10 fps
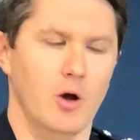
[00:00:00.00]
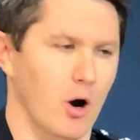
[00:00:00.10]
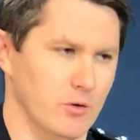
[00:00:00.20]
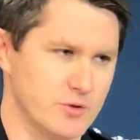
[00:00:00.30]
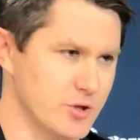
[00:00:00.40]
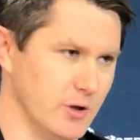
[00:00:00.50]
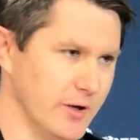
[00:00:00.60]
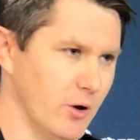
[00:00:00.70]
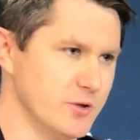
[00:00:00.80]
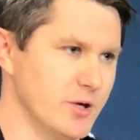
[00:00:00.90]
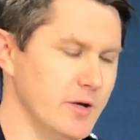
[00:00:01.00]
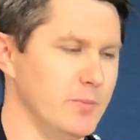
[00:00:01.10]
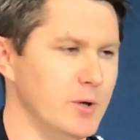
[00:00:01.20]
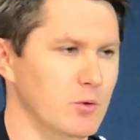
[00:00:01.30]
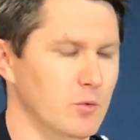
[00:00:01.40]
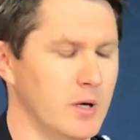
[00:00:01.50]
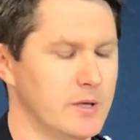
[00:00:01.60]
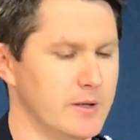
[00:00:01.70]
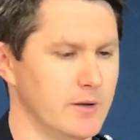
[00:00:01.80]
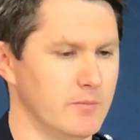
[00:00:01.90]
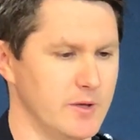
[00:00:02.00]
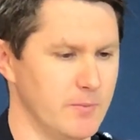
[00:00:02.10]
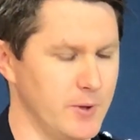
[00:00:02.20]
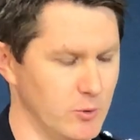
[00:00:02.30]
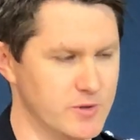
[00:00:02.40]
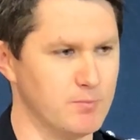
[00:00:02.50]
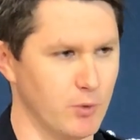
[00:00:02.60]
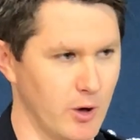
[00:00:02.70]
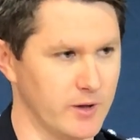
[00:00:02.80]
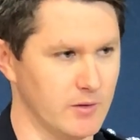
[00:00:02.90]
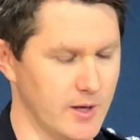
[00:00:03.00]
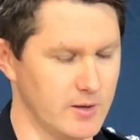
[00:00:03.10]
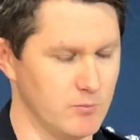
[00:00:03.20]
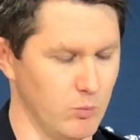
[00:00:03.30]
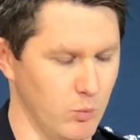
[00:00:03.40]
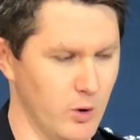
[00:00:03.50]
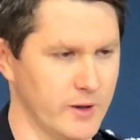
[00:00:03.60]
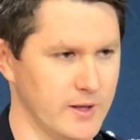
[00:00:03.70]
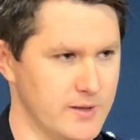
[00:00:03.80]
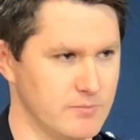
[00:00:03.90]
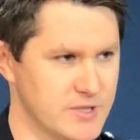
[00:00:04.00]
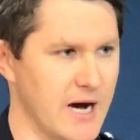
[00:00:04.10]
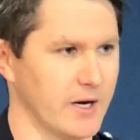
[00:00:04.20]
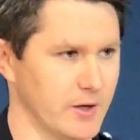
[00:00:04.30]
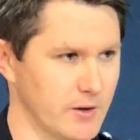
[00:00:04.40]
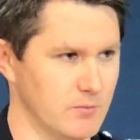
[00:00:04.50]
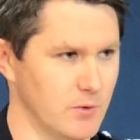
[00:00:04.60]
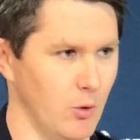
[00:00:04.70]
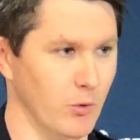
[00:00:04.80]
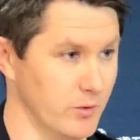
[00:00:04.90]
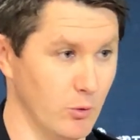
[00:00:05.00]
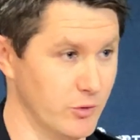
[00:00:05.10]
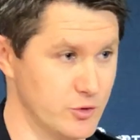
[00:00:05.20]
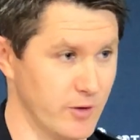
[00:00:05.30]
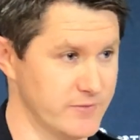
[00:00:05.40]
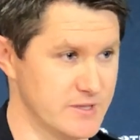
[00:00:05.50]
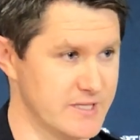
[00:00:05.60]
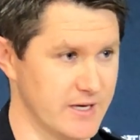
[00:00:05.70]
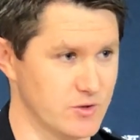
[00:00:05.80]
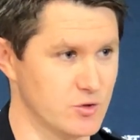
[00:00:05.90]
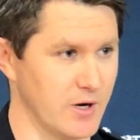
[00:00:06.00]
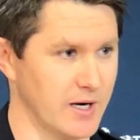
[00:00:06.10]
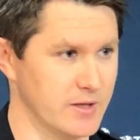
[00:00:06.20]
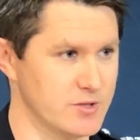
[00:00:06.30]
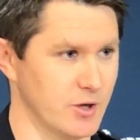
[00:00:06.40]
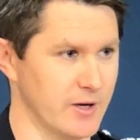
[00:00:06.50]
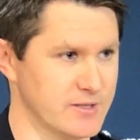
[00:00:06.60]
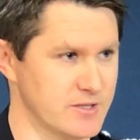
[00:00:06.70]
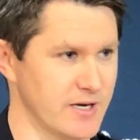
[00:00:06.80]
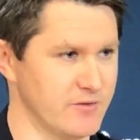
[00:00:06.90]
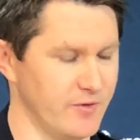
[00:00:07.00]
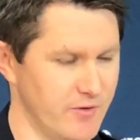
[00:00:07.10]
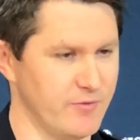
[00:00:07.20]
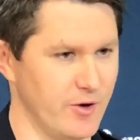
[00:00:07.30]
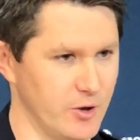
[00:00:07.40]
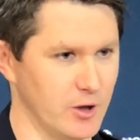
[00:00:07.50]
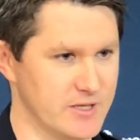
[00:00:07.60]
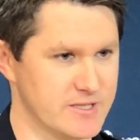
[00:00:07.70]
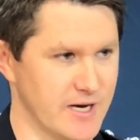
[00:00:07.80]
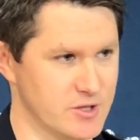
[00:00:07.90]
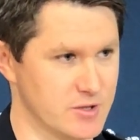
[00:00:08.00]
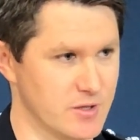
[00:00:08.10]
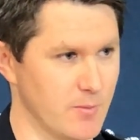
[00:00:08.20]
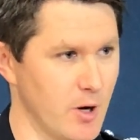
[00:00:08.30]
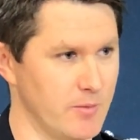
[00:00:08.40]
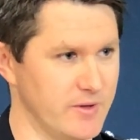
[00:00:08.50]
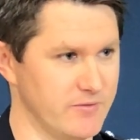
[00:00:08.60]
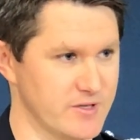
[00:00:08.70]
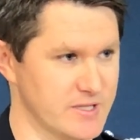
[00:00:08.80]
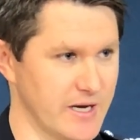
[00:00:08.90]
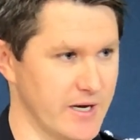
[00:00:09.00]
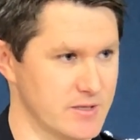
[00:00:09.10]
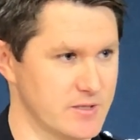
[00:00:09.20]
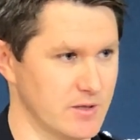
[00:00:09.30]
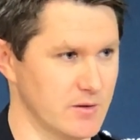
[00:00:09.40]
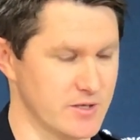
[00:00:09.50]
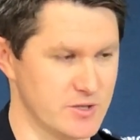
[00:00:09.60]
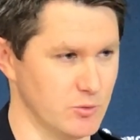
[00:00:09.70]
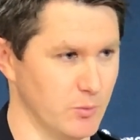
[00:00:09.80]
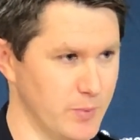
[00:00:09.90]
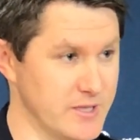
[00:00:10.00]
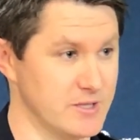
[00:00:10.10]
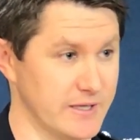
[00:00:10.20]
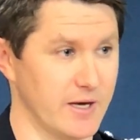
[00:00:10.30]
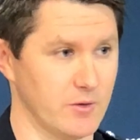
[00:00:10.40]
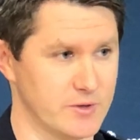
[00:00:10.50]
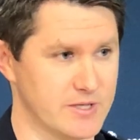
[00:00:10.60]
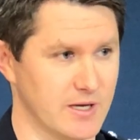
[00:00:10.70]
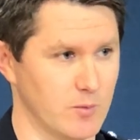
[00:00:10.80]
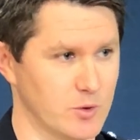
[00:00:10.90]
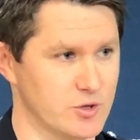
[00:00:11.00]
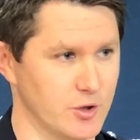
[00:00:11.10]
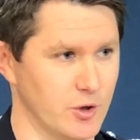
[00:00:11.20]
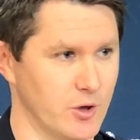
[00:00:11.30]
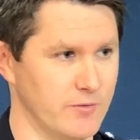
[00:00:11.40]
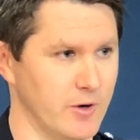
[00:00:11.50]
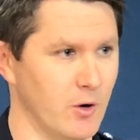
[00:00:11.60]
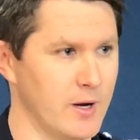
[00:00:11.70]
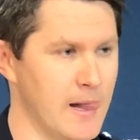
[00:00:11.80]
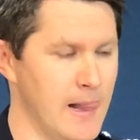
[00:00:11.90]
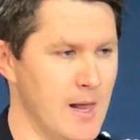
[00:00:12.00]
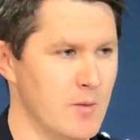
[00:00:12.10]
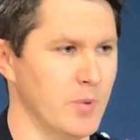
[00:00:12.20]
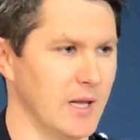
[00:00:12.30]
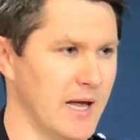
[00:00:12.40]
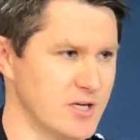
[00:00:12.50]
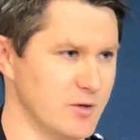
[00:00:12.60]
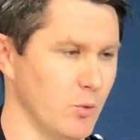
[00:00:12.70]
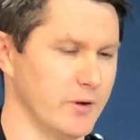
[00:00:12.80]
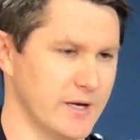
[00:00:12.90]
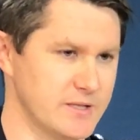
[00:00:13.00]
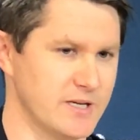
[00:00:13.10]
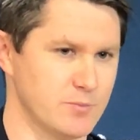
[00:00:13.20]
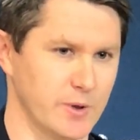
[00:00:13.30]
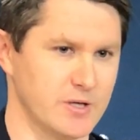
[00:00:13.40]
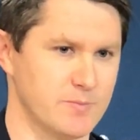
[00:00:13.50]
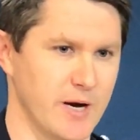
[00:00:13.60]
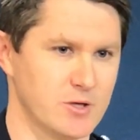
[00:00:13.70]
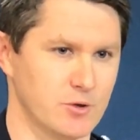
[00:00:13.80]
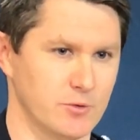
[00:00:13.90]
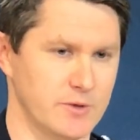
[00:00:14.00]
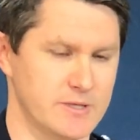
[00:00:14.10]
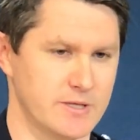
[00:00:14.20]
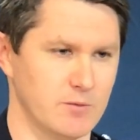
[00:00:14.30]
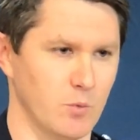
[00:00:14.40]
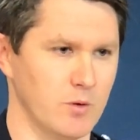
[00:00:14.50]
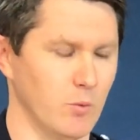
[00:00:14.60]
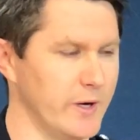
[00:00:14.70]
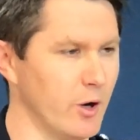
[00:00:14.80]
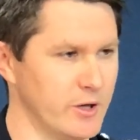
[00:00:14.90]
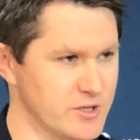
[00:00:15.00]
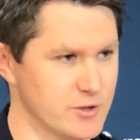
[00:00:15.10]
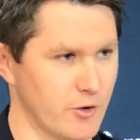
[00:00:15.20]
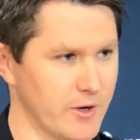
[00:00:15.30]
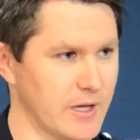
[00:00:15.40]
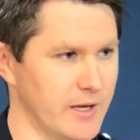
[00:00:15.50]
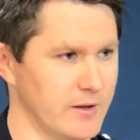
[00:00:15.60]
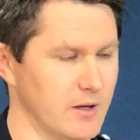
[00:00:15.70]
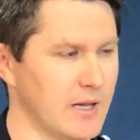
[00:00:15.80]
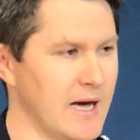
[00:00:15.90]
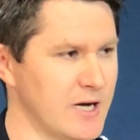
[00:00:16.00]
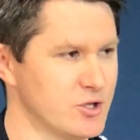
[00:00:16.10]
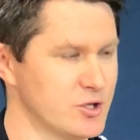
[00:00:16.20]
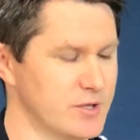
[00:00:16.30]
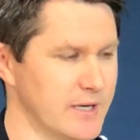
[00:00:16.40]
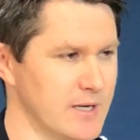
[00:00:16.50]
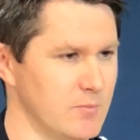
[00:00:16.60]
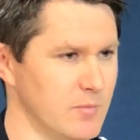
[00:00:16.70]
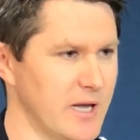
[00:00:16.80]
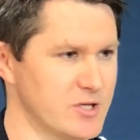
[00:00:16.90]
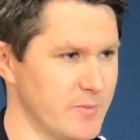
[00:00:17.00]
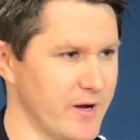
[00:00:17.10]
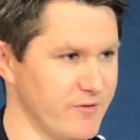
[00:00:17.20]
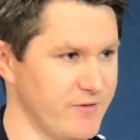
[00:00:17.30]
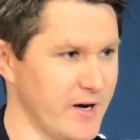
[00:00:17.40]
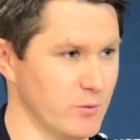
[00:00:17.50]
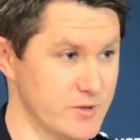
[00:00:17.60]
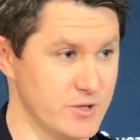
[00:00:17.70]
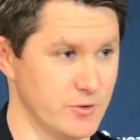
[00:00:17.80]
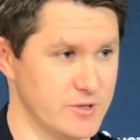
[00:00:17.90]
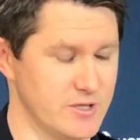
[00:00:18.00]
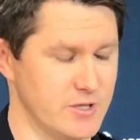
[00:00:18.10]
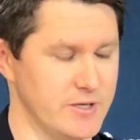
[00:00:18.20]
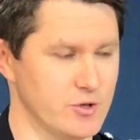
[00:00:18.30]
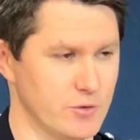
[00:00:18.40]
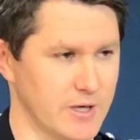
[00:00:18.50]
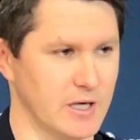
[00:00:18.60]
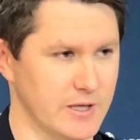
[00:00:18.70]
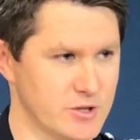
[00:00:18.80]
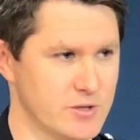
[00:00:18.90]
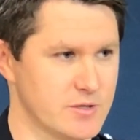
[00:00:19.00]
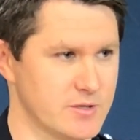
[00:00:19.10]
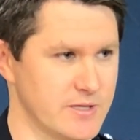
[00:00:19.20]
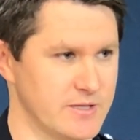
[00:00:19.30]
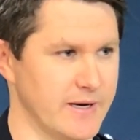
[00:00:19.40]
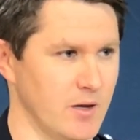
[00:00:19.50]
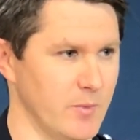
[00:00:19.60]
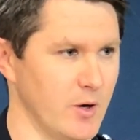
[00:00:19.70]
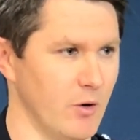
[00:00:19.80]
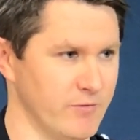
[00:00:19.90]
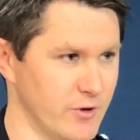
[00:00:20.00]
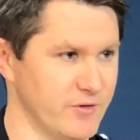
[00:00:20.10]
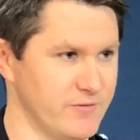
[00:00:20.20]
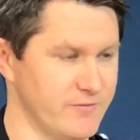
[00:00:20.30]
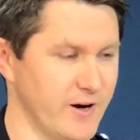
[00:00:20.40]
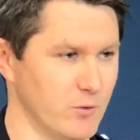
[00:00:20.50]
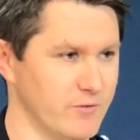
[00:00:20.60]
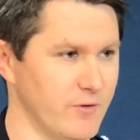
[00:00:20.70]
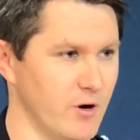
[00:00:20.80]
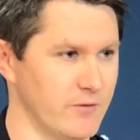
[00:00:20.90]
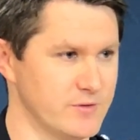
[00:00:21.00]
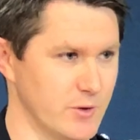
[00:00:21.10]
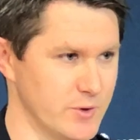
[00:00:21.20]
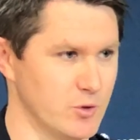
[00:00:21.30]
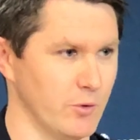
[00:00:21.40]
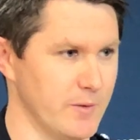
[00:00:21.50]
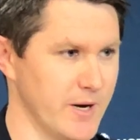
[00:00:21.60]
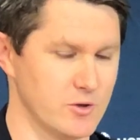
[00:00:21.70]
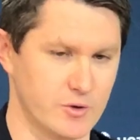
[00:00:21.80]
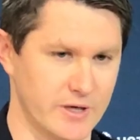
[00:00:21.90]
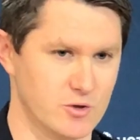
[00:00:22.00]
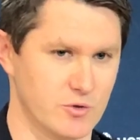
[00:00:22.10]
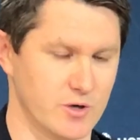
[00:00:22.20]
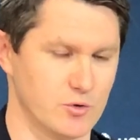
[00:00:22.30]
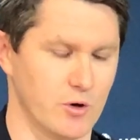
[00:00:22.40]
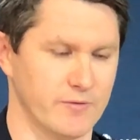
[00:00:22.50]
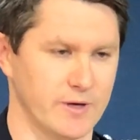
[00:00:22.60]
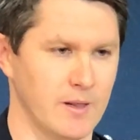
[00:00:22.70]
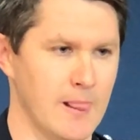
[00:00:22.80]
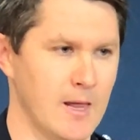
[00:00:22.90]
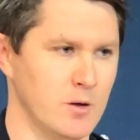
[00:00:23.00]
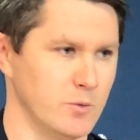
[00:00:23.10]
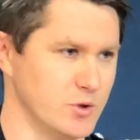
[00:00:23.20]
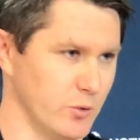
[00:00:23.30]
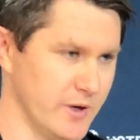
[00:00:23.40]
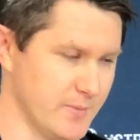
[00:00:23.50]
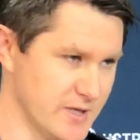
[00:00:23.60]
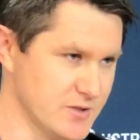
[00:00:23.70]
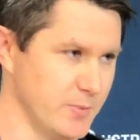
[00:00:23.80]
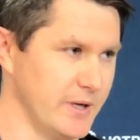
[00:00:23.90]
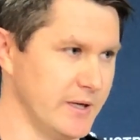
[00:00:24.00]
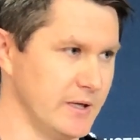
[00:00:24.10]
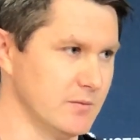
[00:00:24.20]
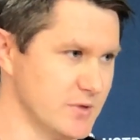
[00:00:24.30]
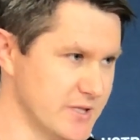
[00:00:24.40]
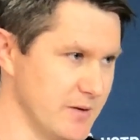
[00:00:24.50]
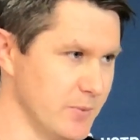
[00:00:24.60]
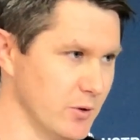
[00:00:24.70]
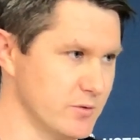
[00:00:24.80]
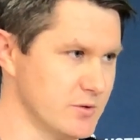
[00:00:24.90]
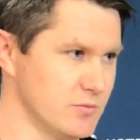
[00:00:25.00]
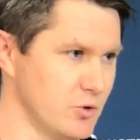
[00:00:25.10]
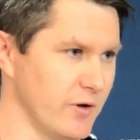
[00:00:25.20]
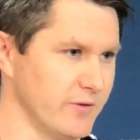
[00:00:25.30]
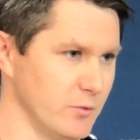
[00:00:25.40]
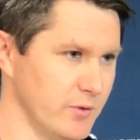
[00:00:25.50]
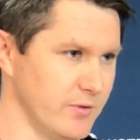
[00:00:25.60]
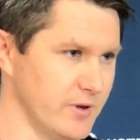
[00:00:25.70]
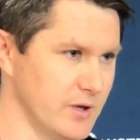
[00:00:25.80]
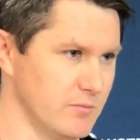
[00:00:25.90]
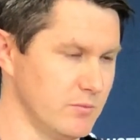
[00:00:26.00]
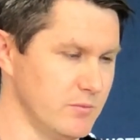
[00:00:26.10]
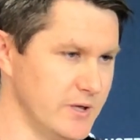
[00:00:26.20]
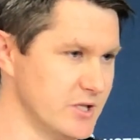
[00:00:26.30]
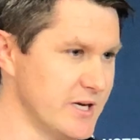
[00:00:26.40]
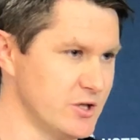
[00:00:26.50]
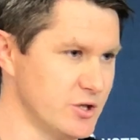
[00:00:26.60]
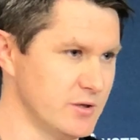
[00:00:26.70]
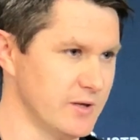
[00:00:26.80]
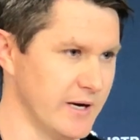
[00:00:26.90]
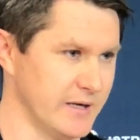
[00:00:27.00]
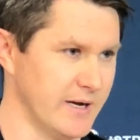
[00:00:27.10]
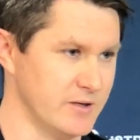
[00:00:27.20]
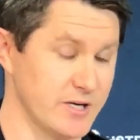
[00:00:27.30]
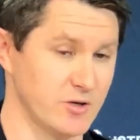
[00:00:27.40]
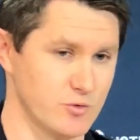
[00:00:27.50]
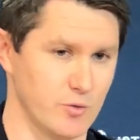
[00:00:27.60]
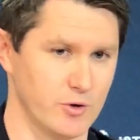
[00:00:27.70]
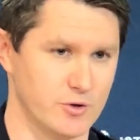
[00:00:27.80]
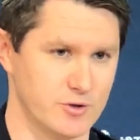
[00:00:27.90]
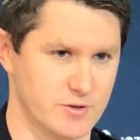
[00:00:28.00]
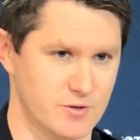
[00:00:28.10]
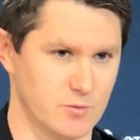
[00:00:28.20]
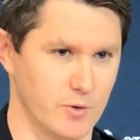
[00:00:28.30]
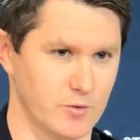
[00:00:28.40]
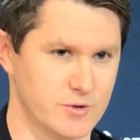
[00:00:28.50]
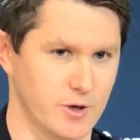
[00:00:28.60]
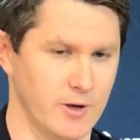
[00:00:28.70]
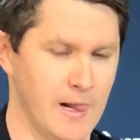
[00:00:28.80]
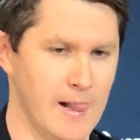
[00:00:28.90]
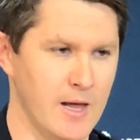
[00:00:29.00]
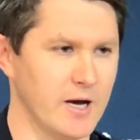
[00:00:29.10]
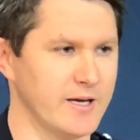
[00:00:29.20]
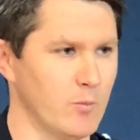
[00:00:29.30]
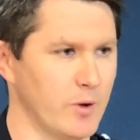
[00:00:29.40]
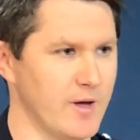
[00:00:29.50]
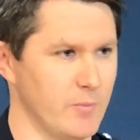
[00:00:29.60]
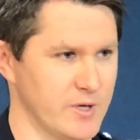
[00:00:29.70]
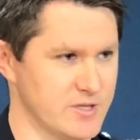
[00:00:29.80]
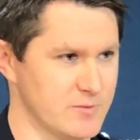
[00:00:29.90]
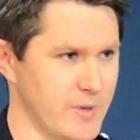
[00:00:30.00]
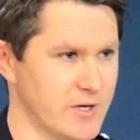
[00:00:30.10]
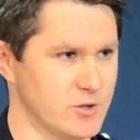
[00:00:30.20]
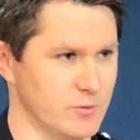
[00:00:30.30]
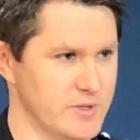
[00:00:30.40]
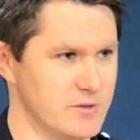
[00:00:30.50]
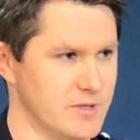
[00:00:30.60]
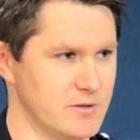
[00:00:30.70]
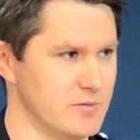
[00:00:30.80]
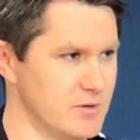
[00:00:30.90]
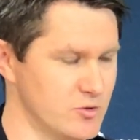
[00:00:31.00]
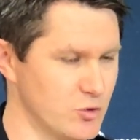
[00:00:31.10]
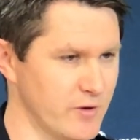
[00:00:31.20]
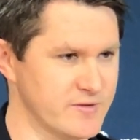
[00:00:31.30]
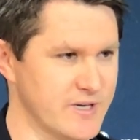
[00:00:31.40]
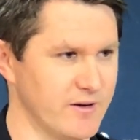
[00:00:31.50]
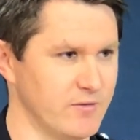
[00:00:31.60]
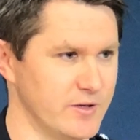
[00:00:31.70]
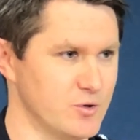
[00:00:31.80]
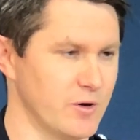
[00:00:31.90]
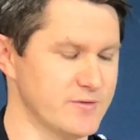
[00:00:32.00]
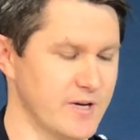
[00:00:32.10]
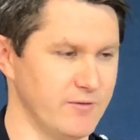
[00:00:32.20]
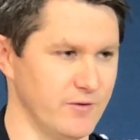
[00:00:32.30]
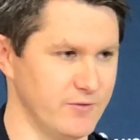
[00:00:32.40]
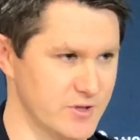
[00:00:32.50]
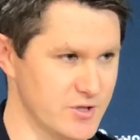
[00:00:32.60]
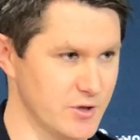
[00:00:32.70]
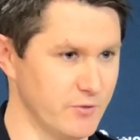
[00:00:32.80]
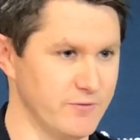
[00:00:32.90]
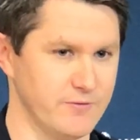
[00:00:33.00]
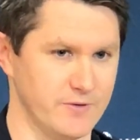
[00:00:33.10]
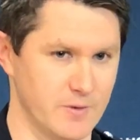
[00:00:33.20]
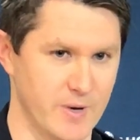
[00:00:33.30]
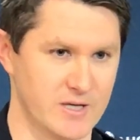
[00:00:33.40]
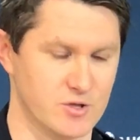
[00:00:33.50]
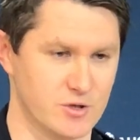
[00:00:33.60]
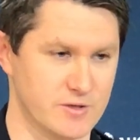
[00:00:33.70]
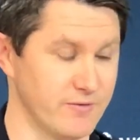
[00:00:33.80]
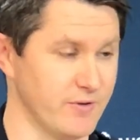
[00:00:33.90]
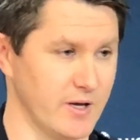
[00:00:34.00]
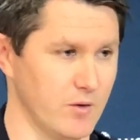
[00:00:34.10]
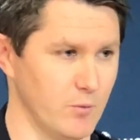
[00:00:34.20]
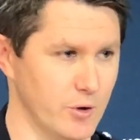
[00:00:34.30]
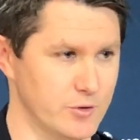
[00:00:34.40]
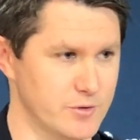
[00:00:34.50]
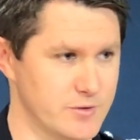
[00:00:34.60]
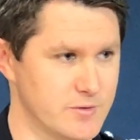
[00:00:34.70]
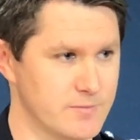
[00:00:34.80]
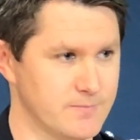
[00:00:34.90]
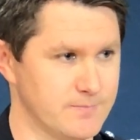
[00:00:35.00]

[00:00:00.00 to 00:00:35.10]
No, certainly not. So the appeal is broad. Widely targeted at all the drivers in South Australia. So as I say, it's very, very early stages at the moment. The investigators are still piecing together exactly what's occurred overnight. But largely what that does bring us back to is that we know historically that large amount of fatal and serious injury collisions, there's an element of those fatal five. So we're talking about drink and drug driving. We're talking about speeding, seatbelts, driving with inattention, and again, dangerous road users as well. So again, what that brings us back to is drive safely. Drive safely for yourself, for your passengers and for the other road users.